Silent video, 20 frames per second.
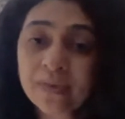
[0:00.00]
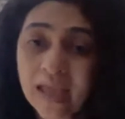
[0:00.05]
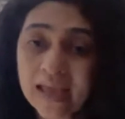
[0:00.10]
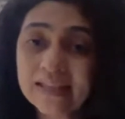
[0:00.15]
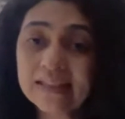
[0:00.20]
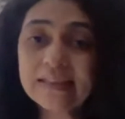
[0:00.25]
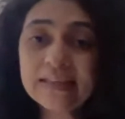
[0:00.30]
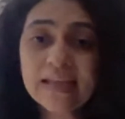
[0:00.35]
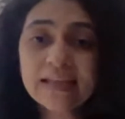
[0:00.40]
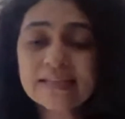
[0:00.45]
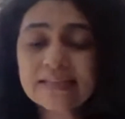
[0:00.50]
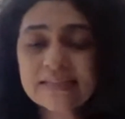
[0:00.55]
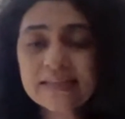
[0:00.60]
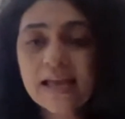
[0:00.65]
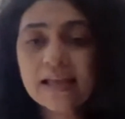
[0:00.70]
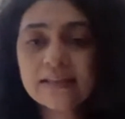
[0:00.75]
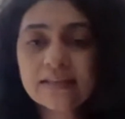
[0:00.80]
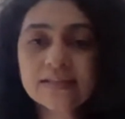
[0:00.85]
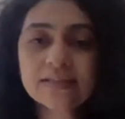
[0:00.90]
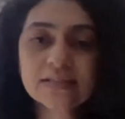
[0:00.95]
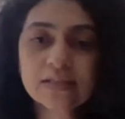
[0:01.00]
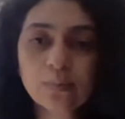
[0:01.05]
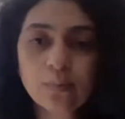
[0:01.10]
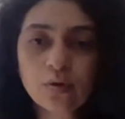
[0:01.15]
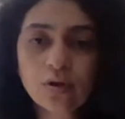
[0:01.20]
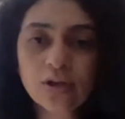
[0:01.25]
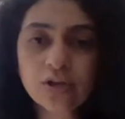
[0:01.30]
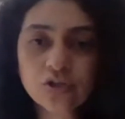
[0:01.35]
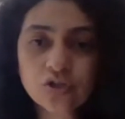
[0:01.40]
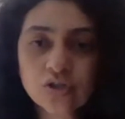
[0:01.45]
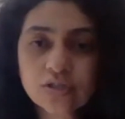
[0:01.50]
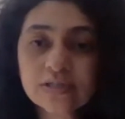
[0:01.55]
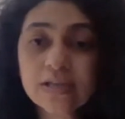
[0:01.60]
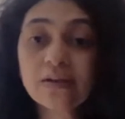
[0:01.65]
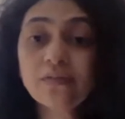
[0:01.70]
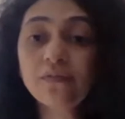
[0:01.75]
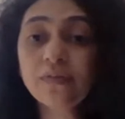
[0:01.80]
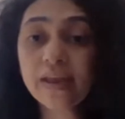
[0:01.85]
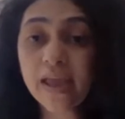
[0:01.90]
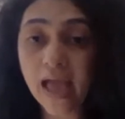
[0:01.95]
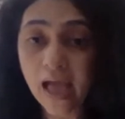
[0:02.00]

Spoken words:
and then start the stimulations, and we